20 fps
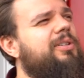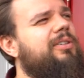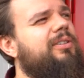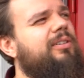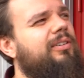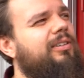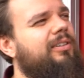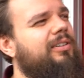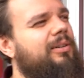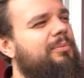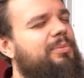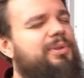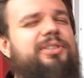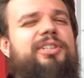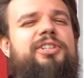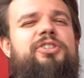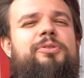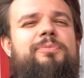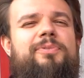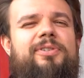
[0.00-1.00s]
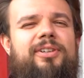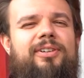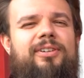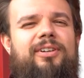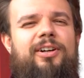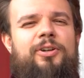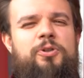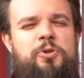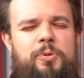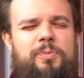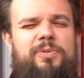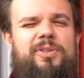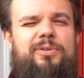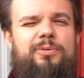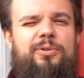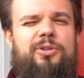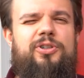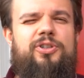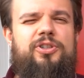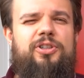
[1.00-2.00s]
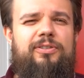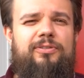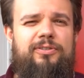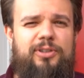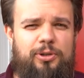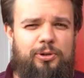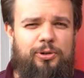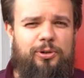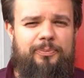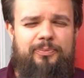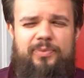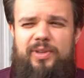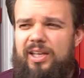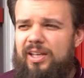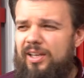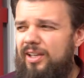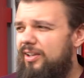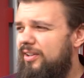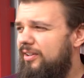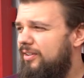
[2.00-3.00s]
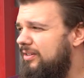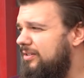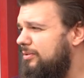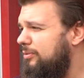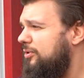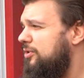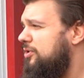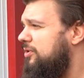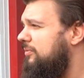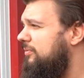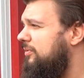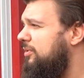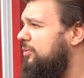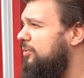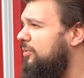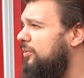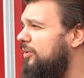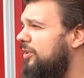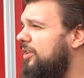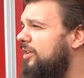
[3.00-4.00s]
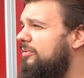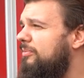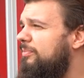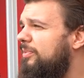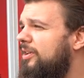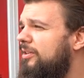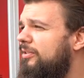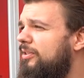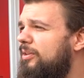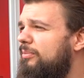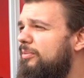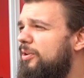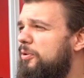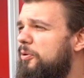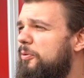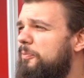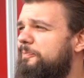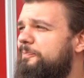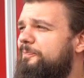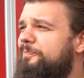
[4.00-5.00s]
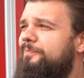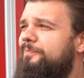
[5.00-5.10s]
And let's actually outline what today's video is about. In today's video, we'll talk about